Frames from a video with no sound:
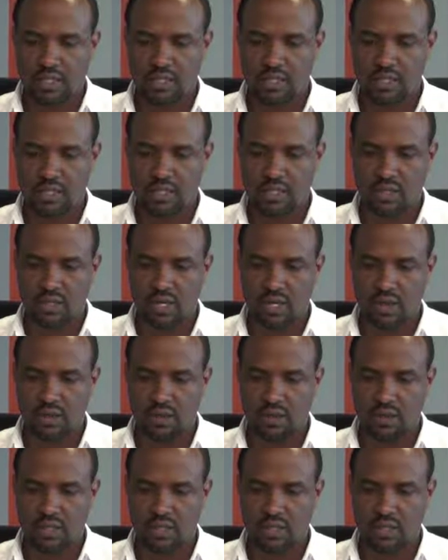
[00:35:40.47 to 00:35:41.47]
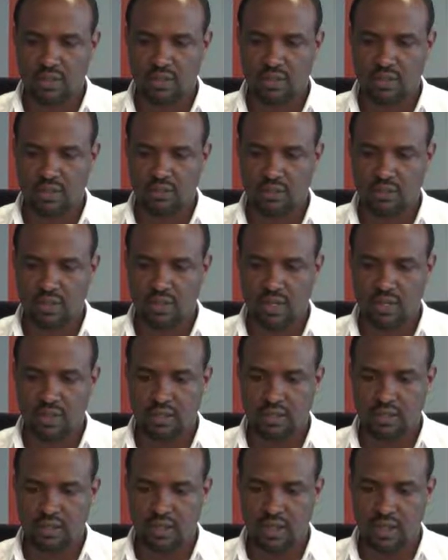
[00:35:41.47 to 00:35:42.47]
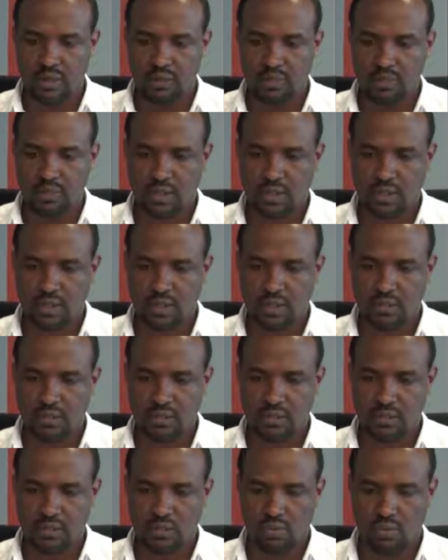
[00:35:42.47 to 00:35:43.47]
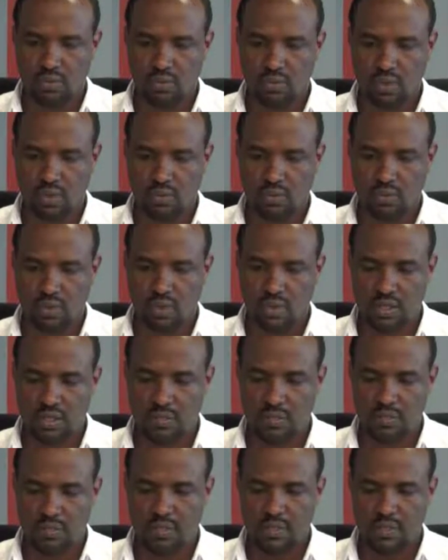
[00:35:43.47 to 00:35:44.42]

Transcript: This is the diversion that is upstream to downstream,